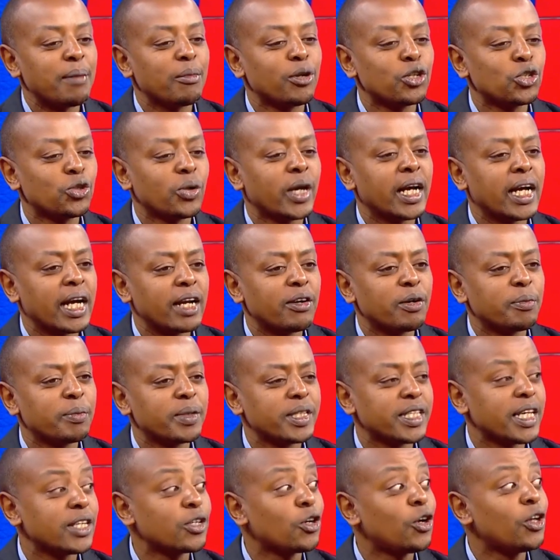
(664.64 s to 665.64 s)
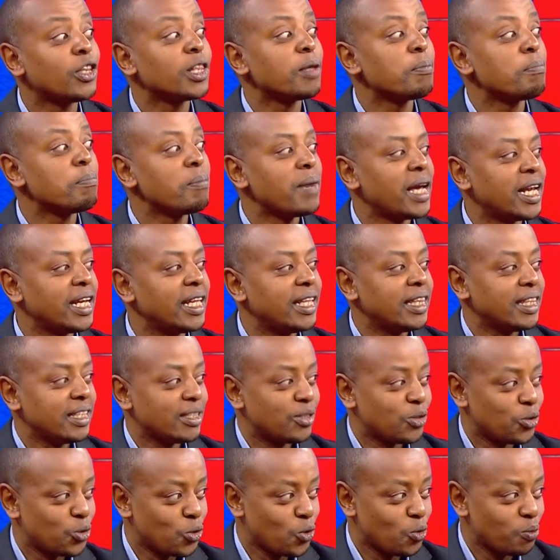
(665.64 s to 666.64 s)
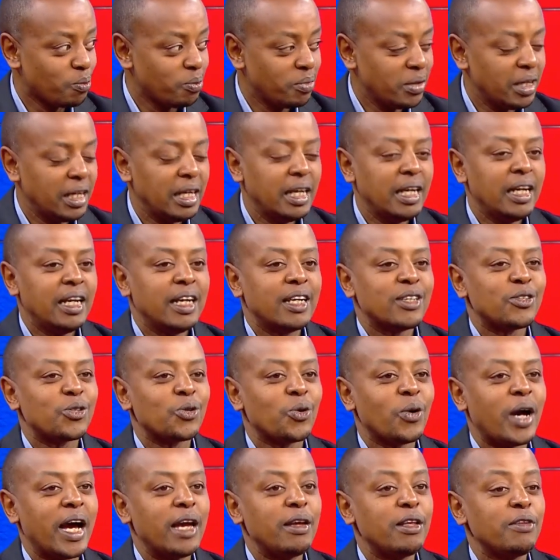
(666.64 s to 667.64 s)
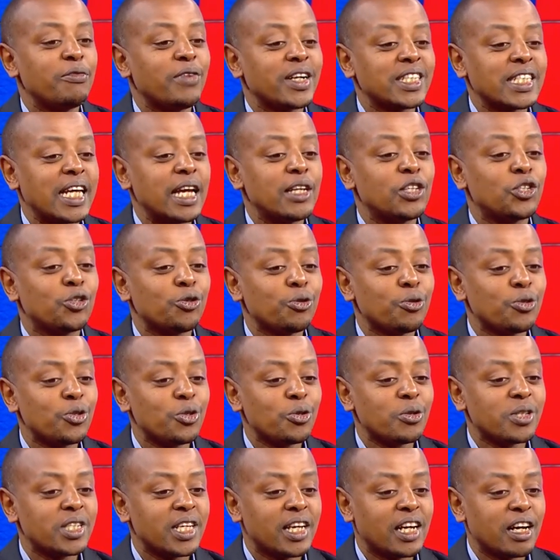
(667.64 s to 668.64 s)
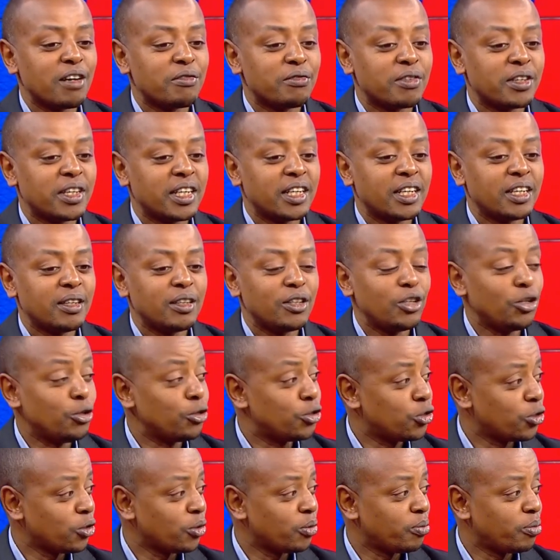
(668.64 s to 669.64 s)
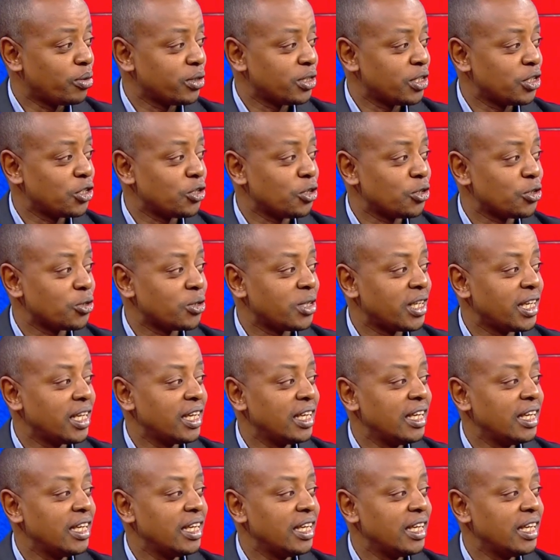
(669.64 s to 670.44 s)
not sure I can represent all the men in this room. So I choose to take a very neutral position today,